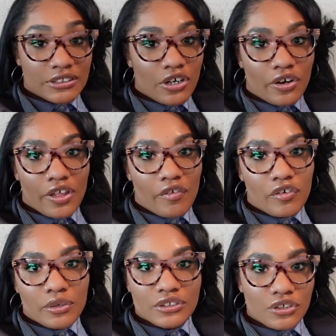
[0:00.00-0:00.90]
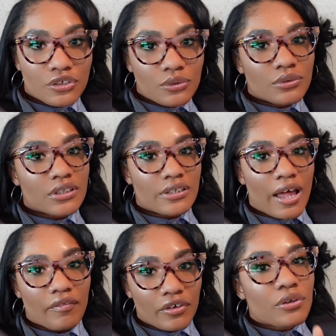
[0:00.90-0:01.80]
are there for you to use, not
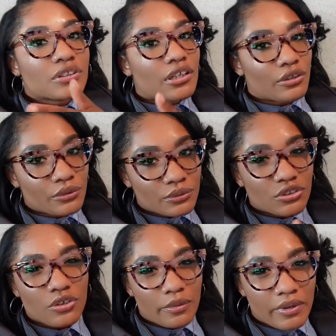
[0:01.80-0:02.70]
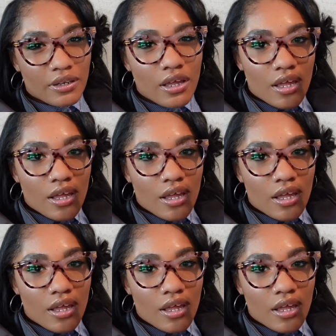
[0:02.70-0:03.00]
for you to lose. You know what I mean?